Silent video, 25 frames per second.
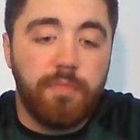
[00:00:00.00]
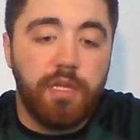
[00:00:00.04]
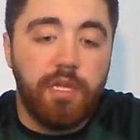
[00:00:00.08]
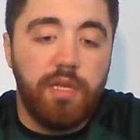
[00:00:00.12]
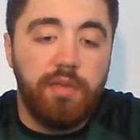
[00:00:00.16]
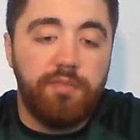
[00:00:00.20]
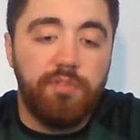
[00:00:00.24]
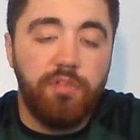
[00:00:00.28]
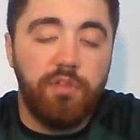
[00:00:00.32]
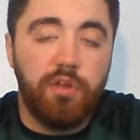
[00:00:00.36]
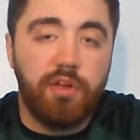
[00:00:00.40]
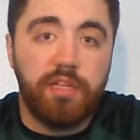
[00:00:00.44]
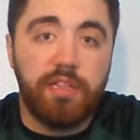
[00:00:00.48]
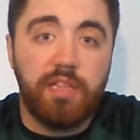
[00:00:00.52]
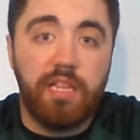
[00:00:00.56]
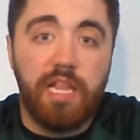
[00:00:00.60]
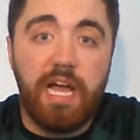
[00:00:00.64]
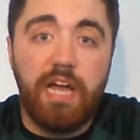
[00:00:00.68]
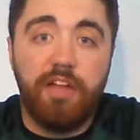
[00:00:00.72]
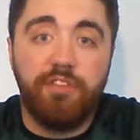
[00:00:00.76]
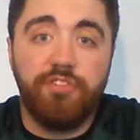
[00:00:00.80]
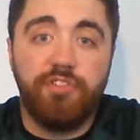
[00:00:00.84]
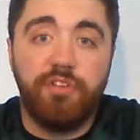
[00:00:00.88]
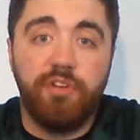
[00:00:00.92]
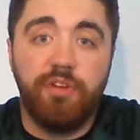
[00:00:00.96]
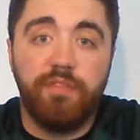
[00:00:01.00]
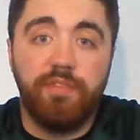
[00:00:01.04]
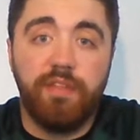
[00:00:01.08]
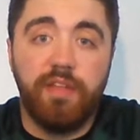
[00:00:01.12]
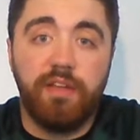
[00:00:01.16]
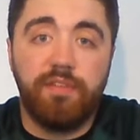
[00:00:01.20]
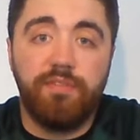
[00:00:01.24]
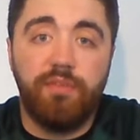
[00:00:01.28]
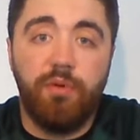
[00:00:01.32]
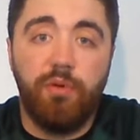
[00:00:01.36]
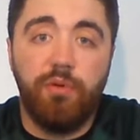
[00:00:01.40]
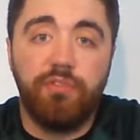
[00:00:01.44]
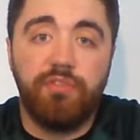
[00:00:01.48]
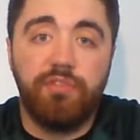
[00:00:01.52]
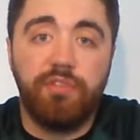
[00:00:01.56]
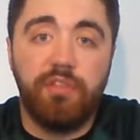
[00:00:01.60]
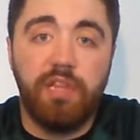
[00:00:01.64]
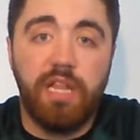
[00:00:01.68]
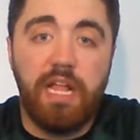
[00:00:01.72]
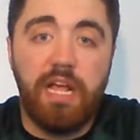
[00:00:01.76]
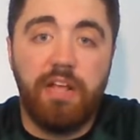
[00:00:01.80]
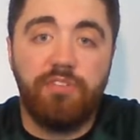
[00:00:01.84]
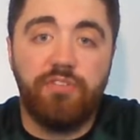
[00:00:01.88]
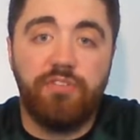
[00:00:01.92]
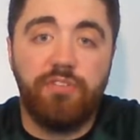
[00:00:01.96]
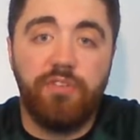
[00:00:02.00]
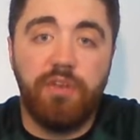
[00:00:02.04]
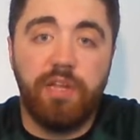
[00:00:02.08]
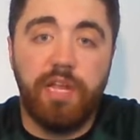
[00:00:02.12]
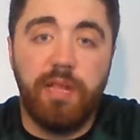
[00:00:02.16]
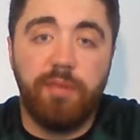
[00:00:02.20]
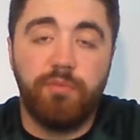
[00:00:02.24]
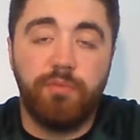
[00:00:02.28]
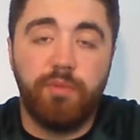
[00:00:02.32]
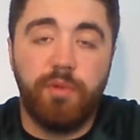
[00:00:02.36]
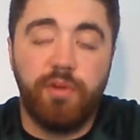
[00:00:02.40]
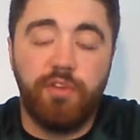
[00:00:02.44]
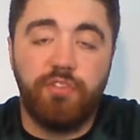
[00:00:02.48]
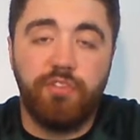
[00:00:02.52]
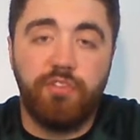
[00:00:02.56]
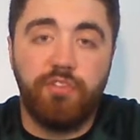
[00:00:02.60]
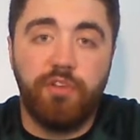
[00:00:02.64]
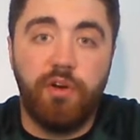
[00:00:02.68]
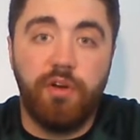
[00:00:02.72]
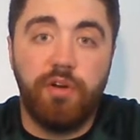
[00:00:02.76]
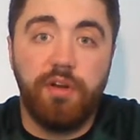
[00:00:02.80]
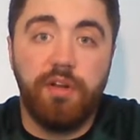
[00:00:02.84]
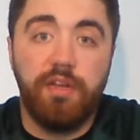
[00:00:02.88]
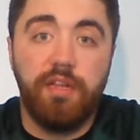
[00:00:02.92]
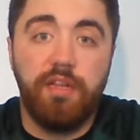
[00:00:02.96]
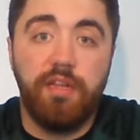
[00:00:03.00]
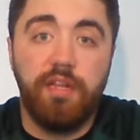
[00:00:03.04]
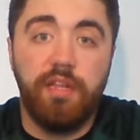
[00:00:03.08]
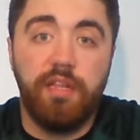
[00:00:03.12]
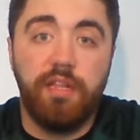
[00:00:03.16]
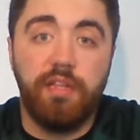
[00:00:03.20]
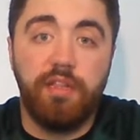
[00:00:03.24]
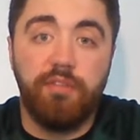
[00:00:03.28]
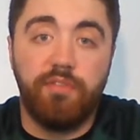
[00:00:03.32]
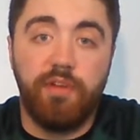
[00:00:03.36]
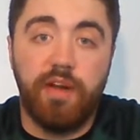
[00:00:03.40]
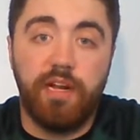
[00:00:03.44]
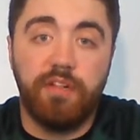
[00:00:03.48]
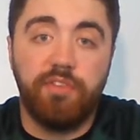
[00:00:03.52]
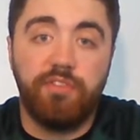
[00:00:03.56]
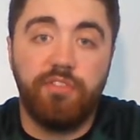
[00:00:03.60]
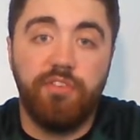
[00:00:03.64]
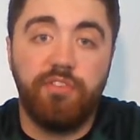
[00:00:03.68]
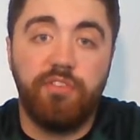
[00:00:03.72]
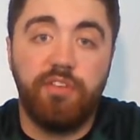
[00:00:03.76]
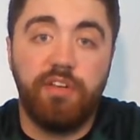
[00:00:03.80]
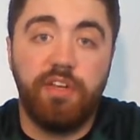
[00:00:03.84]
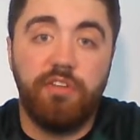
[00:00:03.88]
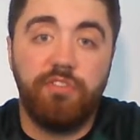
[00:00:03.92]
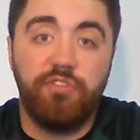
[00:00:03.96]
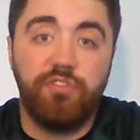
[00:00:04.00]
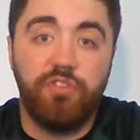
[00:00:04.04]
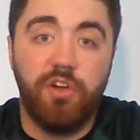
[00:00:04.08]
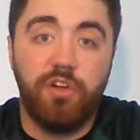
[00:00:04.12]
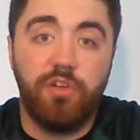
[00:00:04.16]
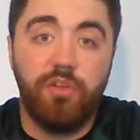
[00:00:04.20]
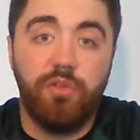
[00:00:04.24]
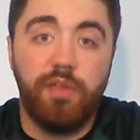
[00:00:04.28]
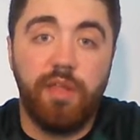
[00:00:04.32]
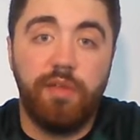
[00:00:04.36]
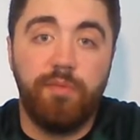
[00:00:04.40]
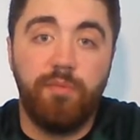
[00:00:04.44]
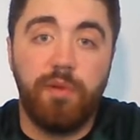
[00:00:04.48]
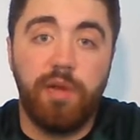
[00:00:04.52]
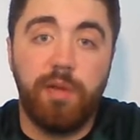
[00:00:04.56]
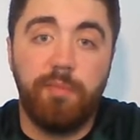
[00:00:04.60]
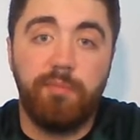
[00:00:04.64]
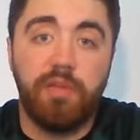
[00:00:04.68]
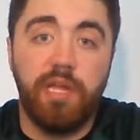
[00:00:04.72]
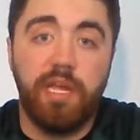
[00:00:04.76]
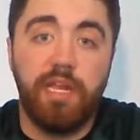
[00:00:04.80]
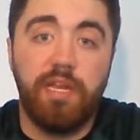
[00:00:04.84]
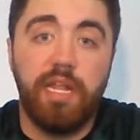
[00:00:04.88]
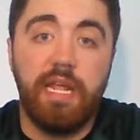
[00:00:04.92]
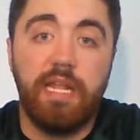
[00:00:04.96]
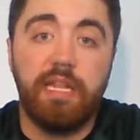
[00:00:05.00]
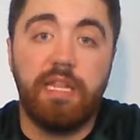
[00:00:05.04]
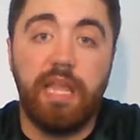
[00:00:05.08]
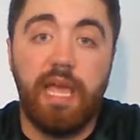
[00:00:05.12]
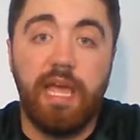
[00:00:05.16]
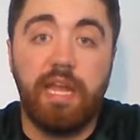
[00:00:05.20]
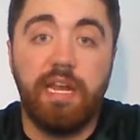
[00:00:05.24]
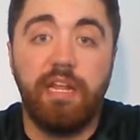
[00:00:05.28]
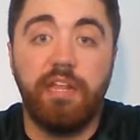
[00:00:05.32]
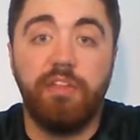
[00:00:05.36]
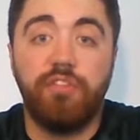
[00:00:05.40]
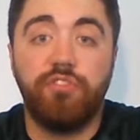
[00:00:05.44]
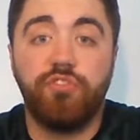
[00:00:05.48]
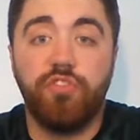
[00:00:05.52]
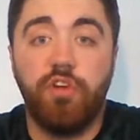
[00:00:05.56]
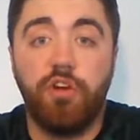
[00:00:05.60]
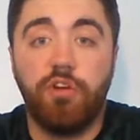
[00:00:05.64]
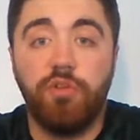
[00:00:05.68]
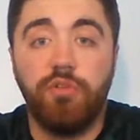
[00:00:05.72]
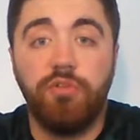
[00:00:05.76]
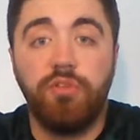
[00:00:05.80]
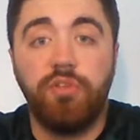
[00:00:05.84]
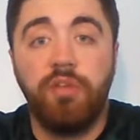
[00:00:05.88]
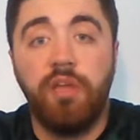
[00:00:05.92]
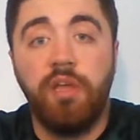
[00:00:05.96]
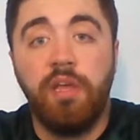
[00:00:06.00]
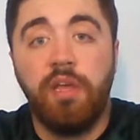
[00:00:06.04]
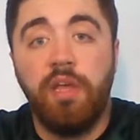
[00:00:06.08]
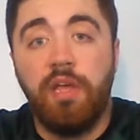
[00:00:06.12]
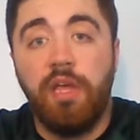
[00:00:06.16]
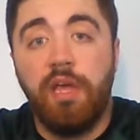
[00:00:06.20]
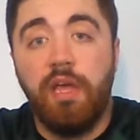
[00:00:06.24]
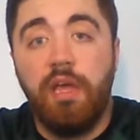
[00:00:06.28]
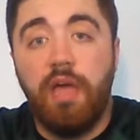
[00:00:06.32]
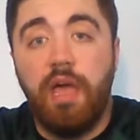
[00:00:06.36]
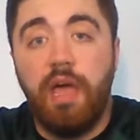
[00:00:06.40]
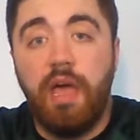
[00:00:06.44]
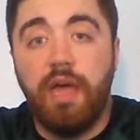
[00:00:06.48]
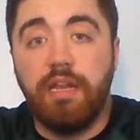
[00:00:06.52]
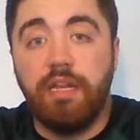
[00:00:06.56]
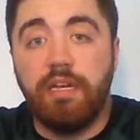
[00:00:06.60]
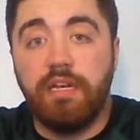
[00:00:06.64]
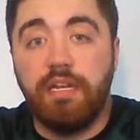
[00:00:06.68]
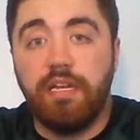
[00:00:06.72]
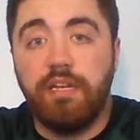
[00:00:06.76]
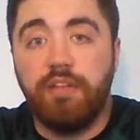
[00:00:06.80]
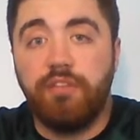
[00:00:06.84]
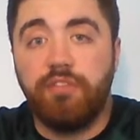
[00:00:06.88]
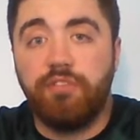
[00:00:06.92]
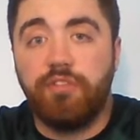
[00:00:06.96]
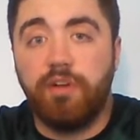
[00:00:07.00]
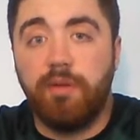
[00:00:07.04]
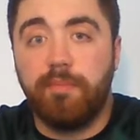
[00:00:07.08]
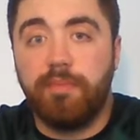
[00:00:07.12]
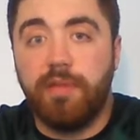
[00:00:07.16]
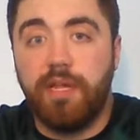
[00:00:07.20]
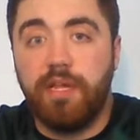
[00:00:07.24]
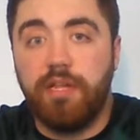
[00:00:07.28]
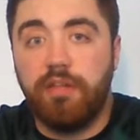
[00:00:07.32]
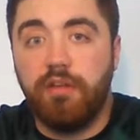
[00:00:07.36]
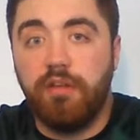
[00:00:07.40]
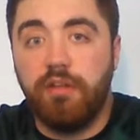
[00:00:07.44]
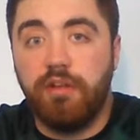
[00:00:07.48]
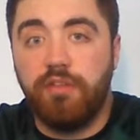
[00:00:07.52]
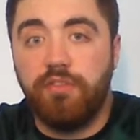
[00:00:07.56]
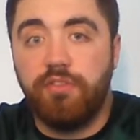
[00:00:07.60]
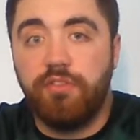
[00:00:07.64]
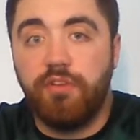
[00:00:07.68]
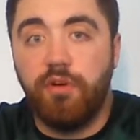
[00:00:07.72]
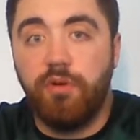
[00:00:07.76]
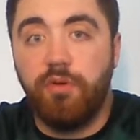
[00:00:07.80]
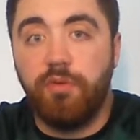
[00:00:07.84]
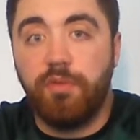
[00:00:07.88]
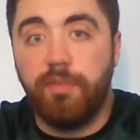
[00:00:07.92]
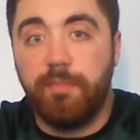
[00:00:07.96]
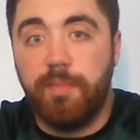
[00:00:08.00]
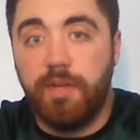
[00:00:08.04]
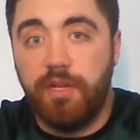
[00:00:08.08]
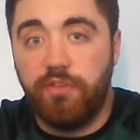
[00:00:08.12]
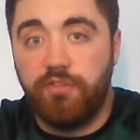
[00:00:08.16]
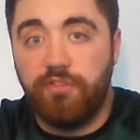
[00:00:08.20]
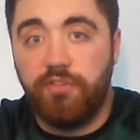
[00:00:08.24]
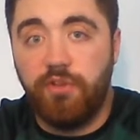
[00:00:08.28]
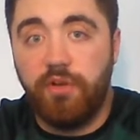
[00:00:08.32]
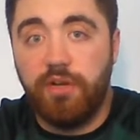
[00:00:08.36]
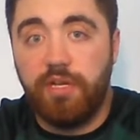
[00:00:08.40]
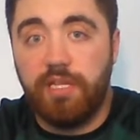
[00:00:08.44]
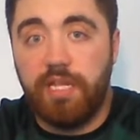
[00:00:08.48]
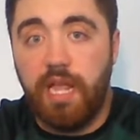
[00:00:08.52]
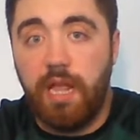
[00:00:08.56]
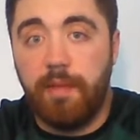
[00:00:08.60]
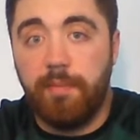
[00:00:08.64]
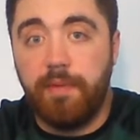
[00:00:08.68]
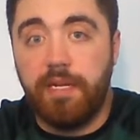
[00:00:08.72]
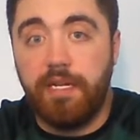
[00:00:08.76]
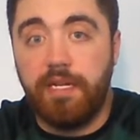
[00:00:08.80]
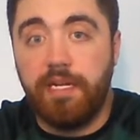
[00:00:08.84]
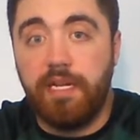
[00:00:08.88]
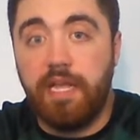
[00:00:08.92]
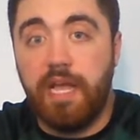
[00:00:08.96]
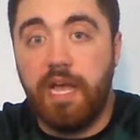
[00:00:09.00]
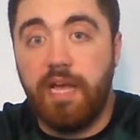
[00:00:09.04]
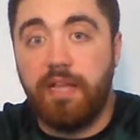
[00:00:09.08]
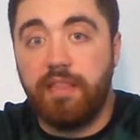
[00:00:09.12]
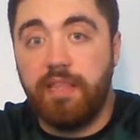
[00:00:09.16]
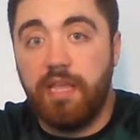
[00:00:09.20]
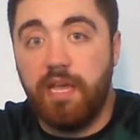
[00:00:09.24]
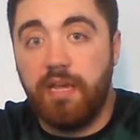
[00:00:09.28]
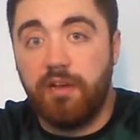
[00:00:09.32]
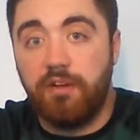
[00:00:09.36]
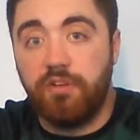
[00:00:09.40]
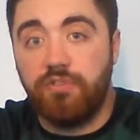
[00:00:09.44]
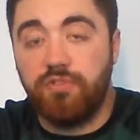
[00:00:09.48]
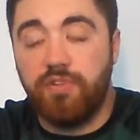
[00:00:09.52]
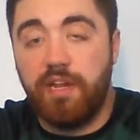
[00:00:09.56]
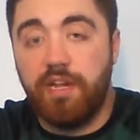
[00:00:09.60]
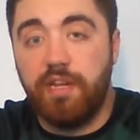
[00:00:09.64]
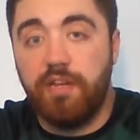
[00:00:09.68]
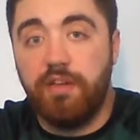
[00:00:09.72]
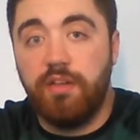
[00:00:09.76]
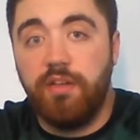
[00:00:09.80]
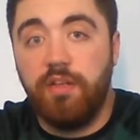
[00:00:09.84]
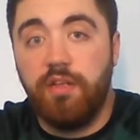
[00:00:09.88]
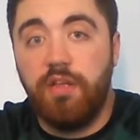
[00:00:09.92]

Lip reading: If you look at last year of Nick Foles, the last few games where he started in the regular season, he struggled. Even when he played Atlanta, he struggled. And then he didn't start playing good until the Minnesota game, and then he had that great